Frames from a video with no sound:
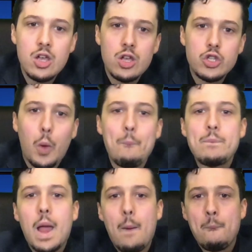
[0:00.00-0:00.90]
So,
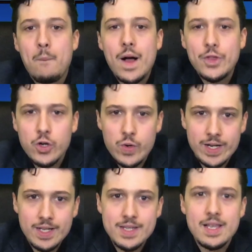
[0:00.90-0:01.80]
among the
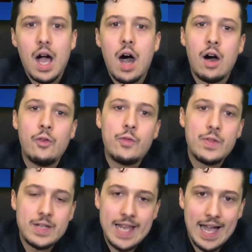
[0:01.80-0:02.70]
critics of
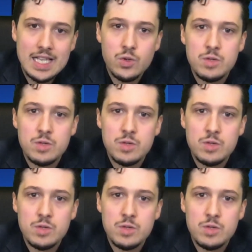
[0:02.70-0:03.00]
the text was